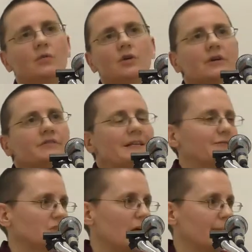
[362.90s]
we don't have
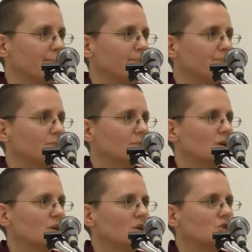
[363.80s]
enough time.
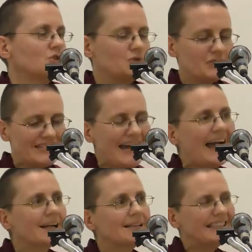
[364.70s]
So to
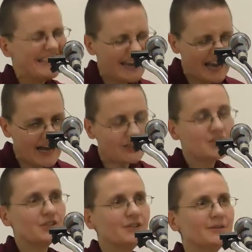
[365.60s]
tackle the
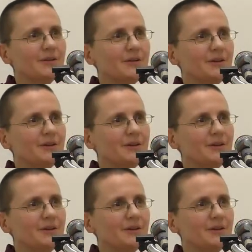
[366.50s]
actual